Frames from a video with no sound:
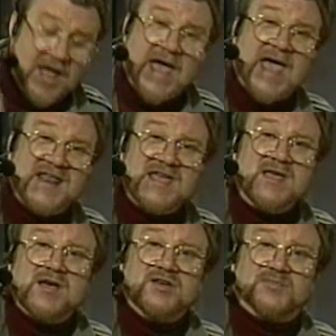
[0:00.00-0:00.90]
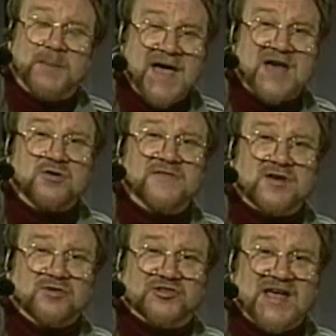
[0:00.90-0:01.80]
any pattern of
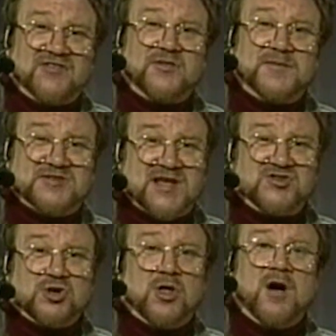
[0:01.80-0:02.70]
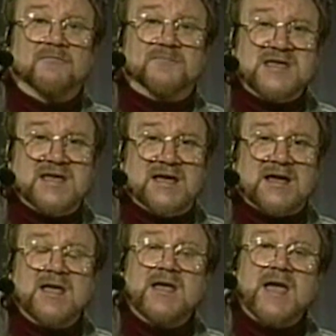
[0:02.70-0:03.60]
intervals has the potential of
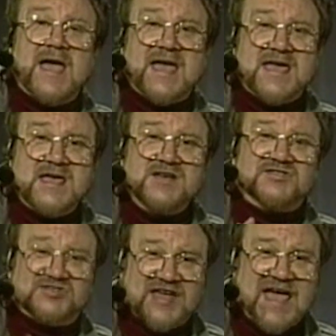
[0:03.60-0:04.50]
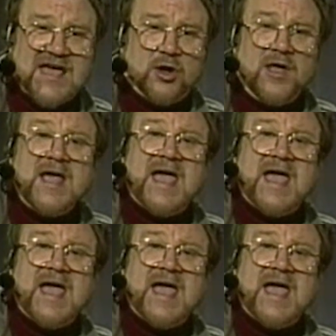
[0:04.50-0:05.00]
being a scale,